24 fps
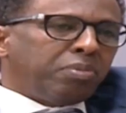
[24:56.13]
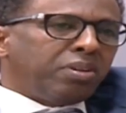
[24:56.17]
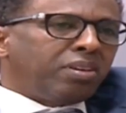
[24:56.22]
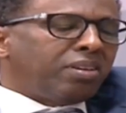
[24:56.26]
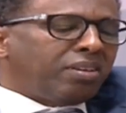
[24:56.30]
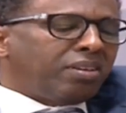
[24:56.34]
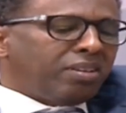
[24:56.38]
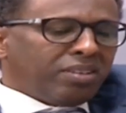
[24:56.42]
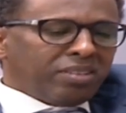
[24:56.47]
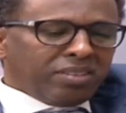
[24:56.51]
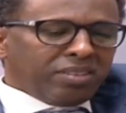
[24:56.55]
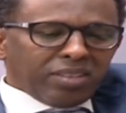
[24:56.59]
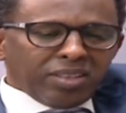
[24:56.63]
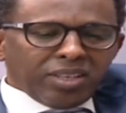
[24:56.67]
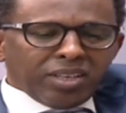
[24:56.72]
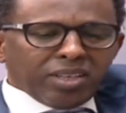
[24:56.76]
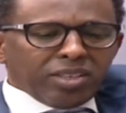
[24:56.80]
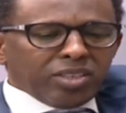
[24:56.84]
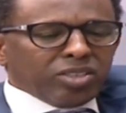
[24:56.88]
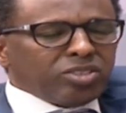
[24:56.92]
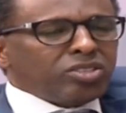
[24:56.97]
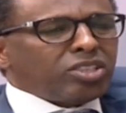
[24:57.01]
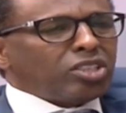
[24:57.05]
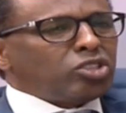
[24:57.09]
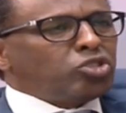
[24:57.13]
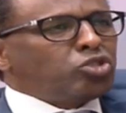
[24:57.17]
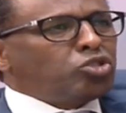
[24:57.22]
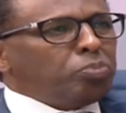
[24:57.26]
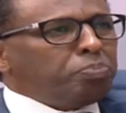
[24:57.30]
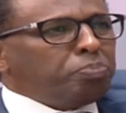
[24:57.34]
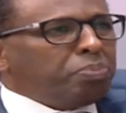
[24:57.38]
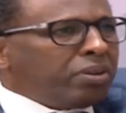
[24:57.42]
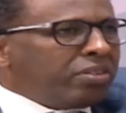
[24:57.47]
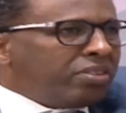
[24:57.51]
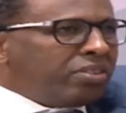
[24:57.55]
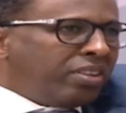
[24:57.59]
uh, it's a
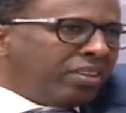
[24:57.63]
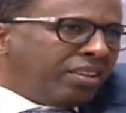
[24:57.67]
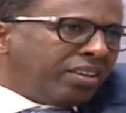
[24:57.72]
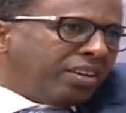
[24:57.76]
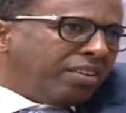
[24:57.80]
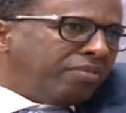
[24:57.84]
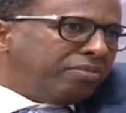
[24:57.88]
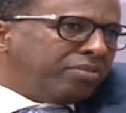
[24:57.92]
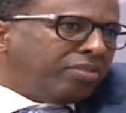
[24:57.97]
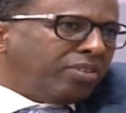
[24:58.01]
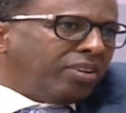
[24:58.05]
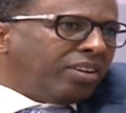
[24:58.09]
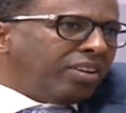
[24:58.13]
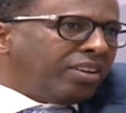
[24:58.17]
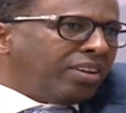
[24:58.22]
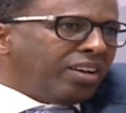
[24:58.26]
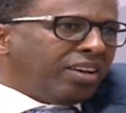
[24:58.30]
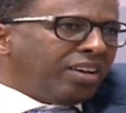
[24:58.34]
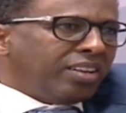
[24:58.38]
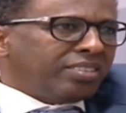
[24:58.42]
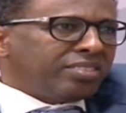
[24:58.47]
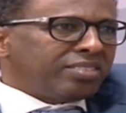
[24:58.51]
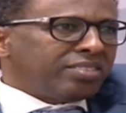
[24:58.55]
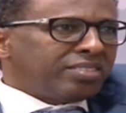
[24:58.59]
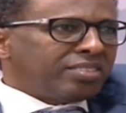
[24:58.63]
stupid thing, I've told guys.